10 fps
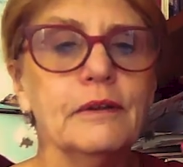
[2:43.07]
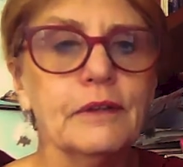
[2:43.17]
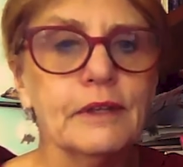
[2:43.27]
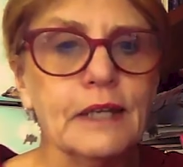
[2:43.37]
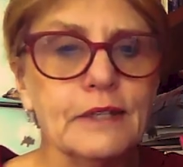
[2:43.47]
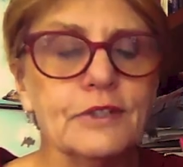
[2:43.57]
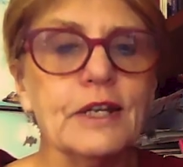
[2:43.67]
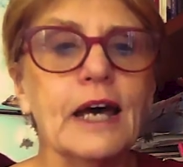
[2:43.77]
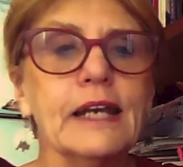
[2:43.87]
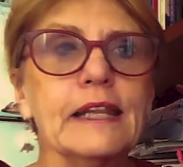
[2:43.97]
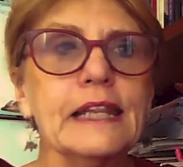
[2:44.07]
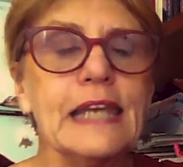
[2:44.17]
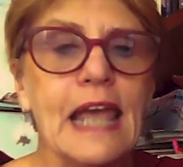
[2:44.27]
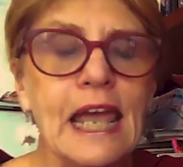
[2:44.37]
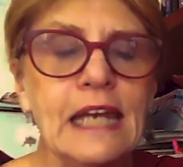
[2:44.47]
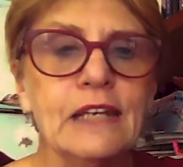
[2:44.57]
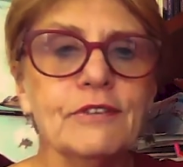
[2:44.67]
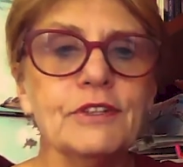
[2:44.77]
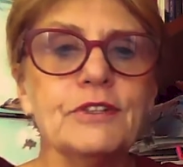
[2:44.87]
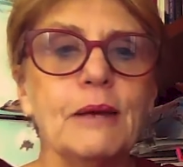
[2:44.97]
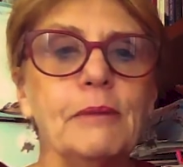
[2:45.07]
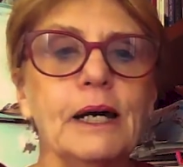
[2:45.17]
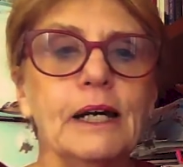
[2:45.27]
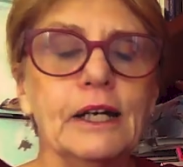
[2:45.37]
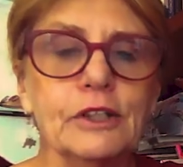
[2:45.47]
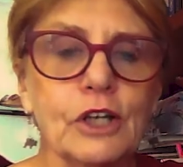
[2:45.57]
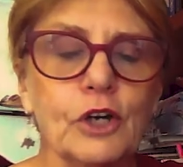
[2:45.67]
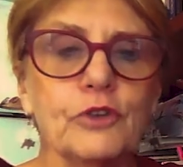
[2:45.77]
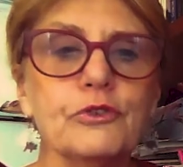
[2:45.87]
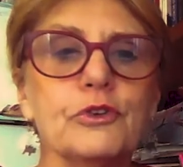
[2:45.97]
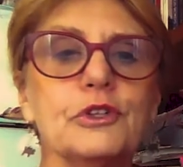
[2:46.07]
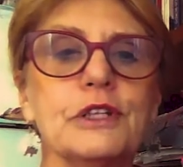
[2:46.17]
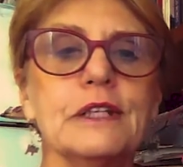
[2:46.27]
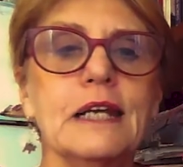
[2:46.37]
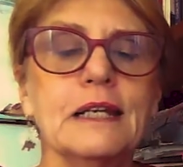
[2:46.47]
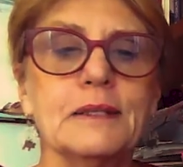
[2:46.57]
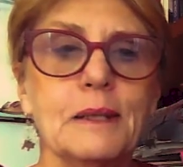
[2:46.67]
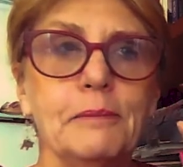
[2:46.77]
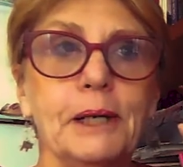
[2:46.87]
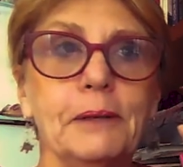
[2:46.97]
They start at the end of the summer and go through to the next summer.